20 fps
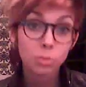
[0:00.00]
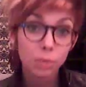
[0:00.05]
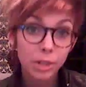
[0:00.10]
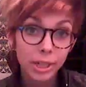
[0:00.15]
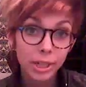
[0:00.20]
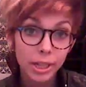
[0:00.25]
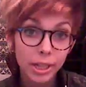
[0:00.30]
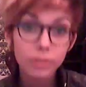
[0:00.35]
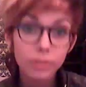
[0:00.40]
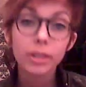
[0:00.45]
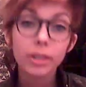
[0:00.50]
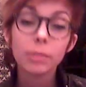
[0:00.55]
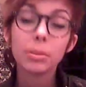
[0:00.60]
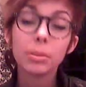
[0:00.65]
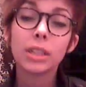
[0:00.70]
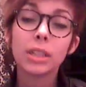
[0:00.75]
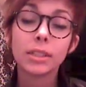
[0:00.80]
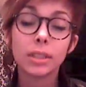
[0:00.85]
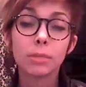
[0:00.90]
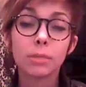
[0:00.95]
warning out there
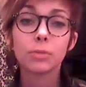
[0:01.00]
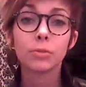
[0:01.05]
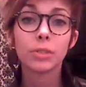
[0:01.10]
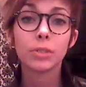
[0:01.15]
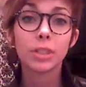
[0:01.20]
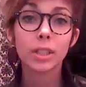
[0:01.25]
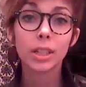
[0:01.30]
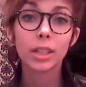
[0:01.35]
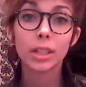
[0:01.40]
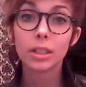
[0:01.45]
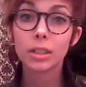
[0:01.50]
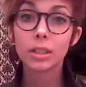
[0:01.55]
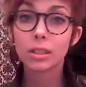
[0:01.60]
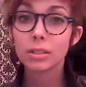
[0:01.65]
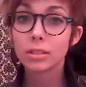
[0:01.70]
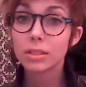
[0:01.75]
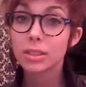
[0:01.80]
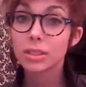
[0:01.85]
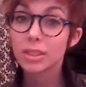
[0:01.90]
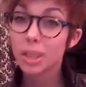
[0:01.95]
because I would feel like a
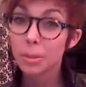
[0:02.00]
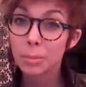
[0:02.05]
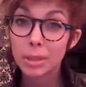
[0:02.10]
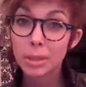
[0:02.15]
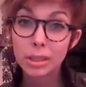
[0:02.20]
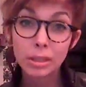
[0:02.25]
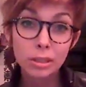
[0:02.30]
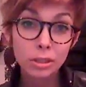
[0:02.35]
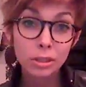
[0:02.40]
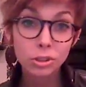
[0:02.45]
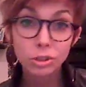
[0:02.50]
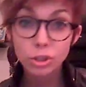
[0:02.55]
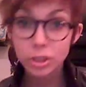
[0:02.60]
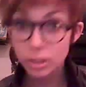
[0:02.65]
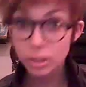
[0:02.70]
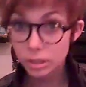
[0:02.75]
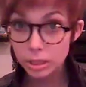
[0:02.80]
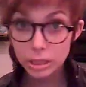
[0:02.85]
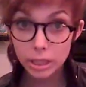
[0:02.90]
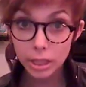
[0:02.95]
scummy shit
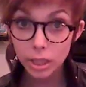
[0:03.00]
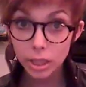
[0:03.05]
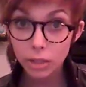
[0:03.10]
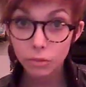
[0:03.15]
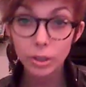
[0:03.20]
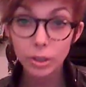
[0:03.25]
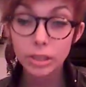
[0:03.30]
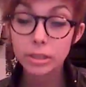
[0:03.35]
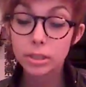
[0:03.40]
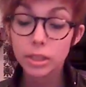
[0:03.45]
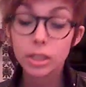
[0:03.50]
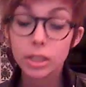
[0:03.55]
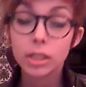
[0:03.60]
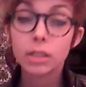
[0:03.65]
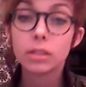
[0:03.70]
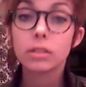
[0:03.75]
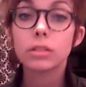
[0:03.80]
stick if I didn't.